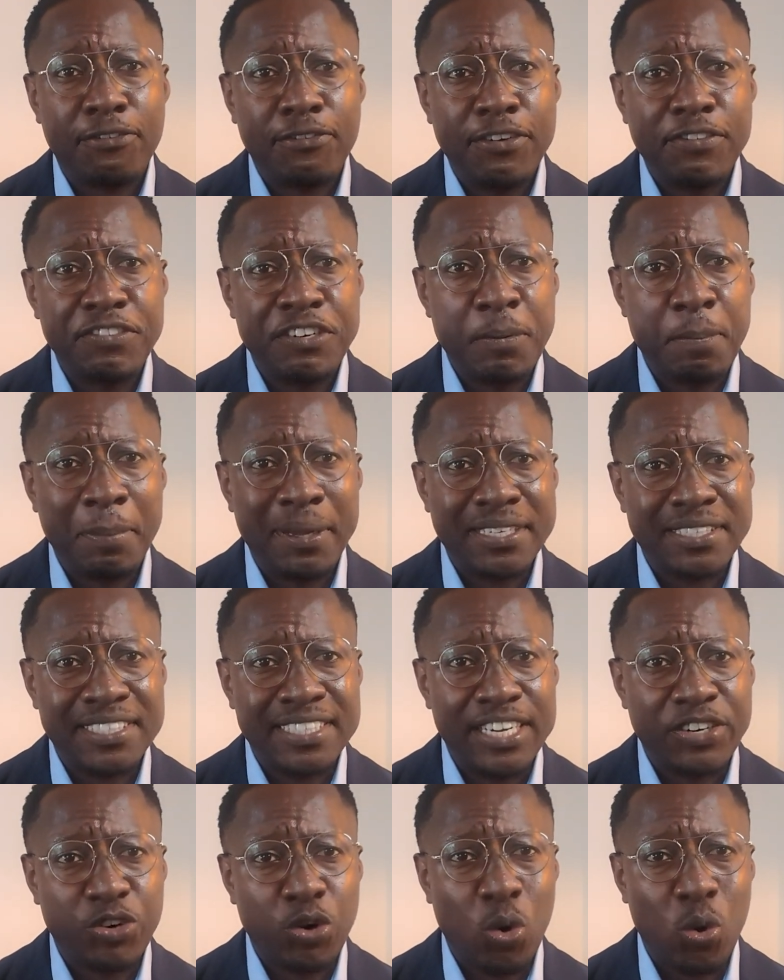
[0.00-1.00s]

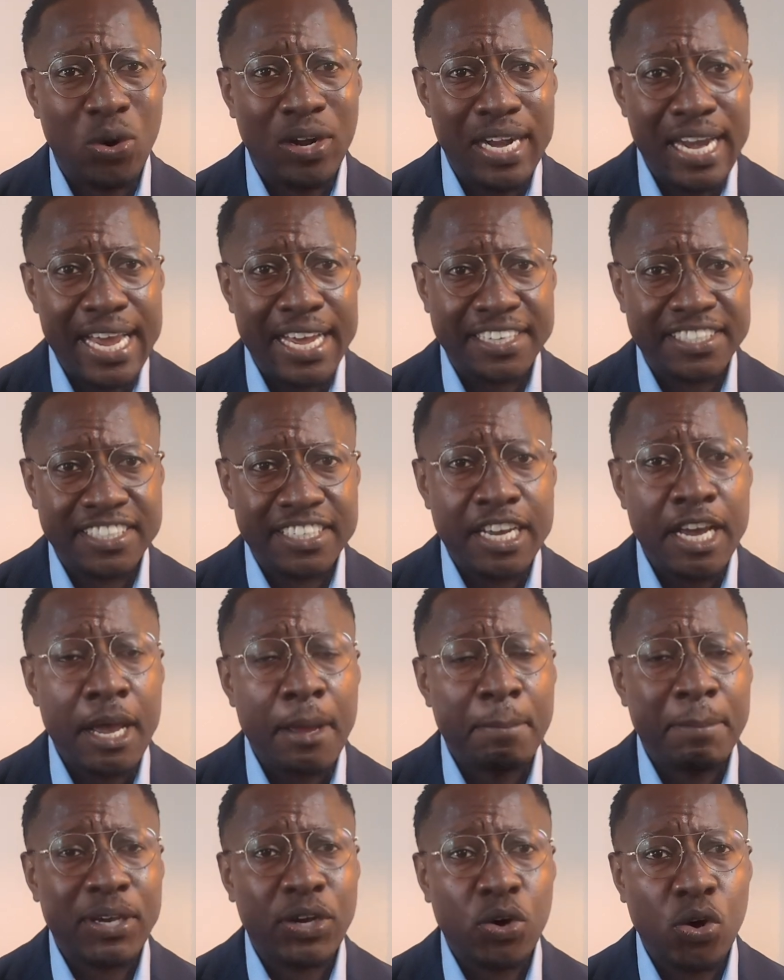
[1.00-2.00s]
50% or less.
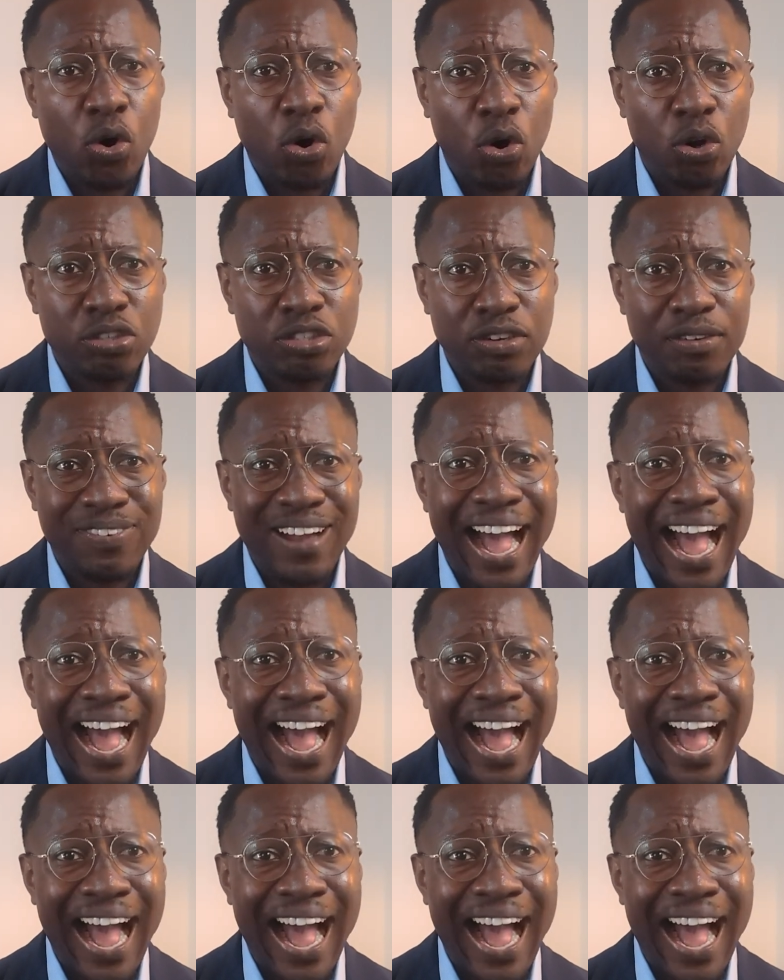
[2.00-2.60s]
Because of